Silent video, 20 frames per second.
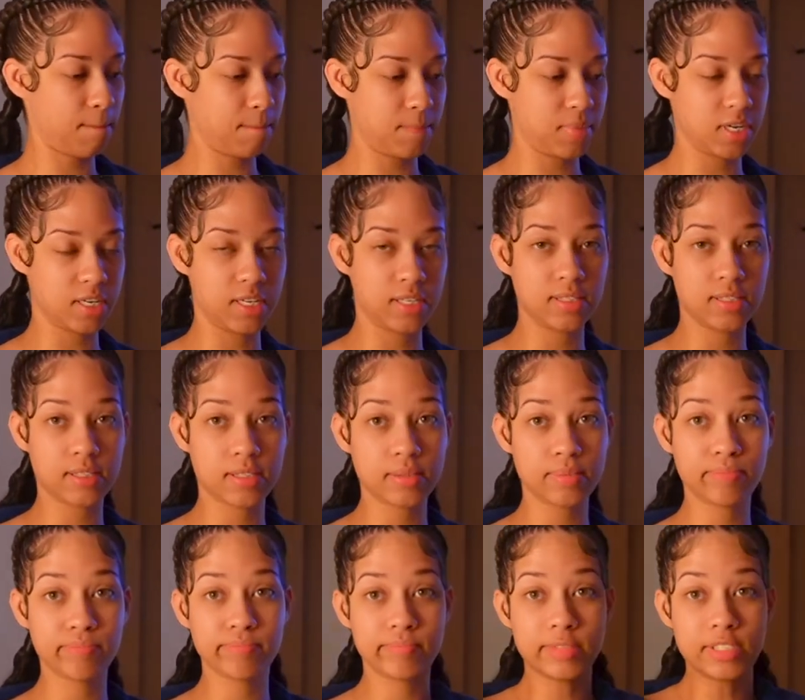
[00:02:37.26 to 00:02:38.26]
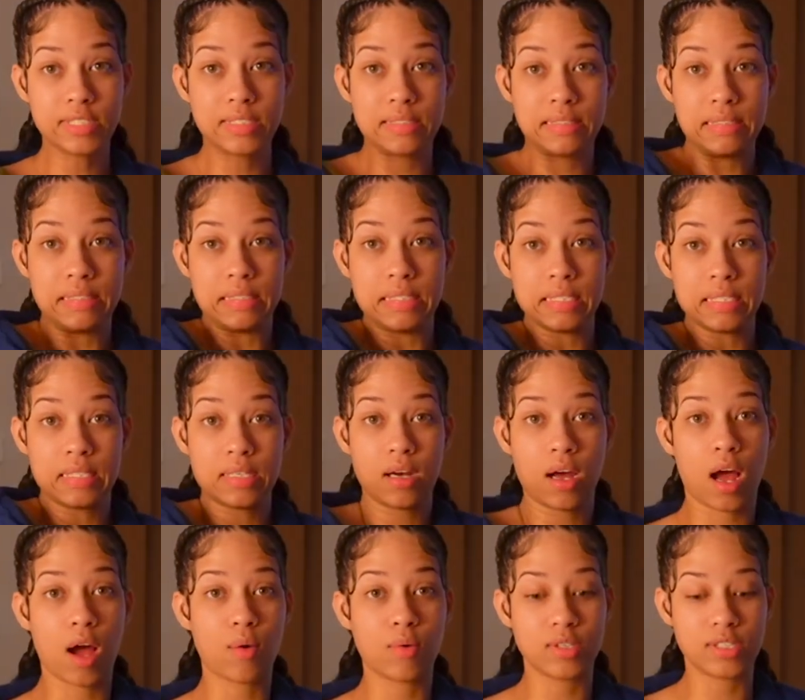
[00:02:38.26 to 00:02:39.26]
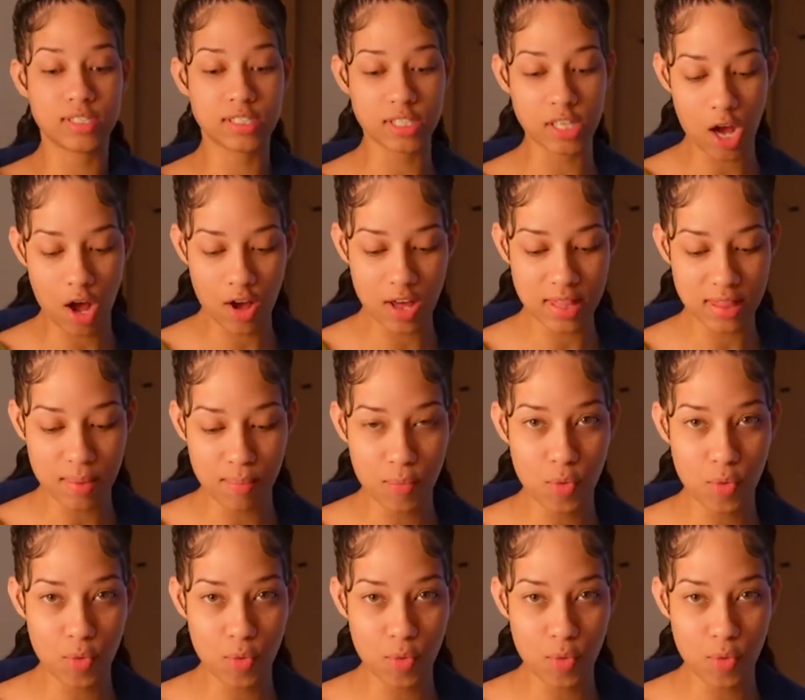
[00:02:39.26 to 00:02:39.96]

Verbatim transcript: but yeah, I will see y'all in the